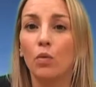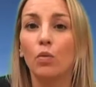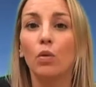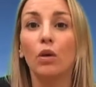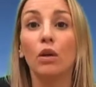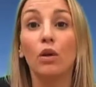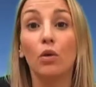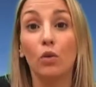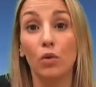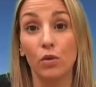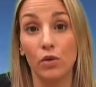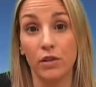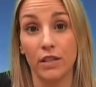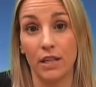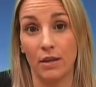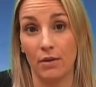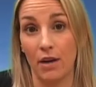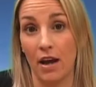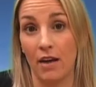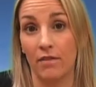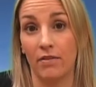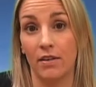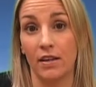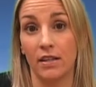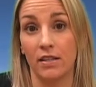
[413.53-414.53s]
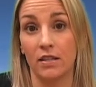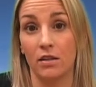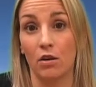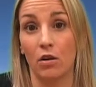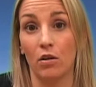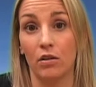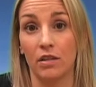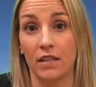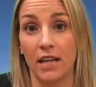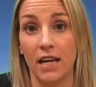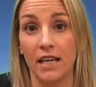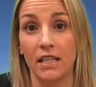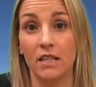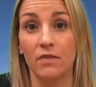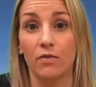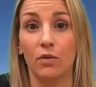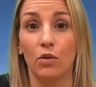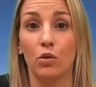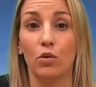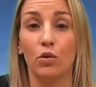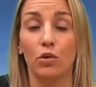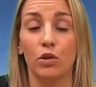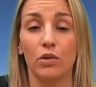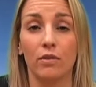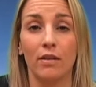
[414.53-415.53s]
will also have their start dates for
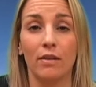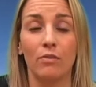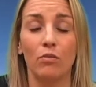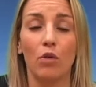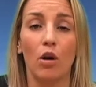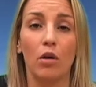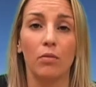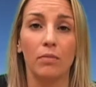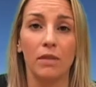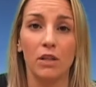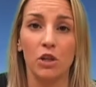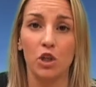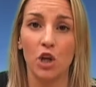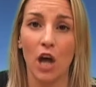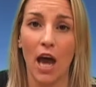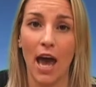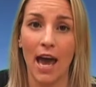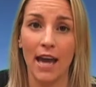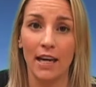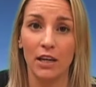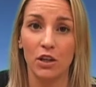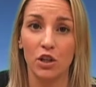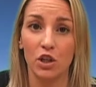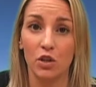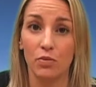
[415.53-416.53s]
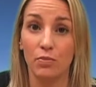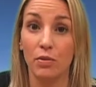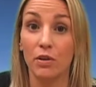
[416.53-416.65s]
auto-enrolment changed,